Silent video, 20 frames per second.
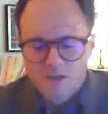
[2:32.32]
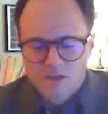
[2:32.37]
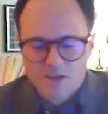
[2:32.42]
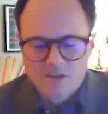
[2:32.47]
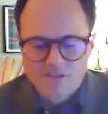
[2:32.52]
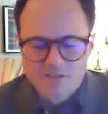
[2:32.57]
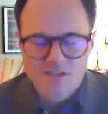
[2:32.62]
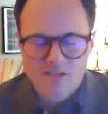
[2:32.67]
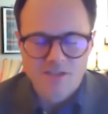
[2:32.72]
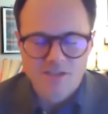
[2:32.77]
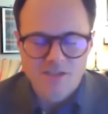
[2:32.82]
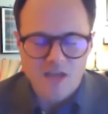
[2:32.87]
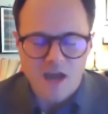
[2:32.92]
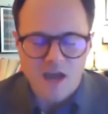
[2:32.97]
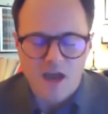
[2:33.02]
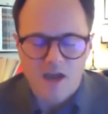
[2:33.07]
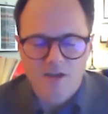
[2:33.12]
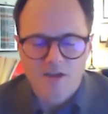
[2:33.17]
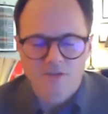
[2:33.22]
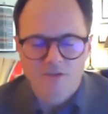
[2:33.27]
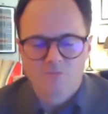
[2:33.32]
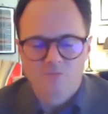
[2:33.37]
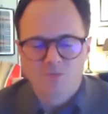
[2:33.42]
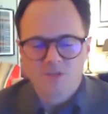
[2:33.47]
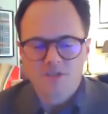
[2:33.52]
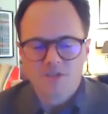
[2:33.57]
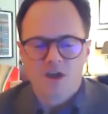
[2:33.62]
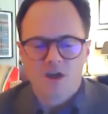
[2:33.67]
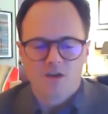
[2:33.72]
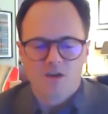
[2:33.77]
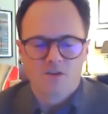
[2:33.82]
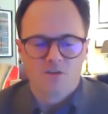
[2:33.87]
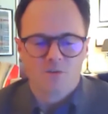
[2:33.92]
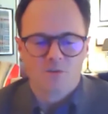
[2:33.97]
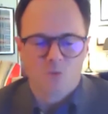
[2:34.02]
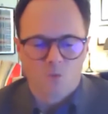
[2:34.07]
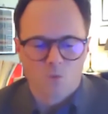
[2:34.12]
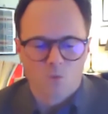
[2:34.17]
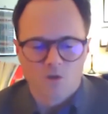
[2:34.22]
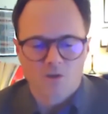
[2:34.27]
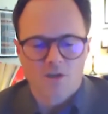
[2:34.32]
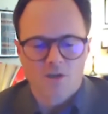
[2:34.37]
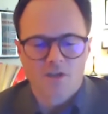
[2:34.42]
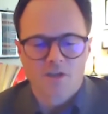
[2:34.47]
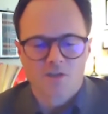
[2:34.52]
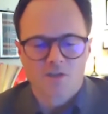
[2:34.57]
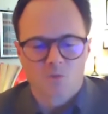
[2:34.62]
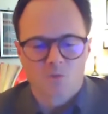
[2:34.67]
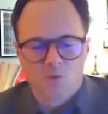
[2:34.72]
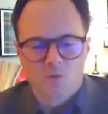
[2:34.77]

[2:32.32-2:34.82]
Since I have begun working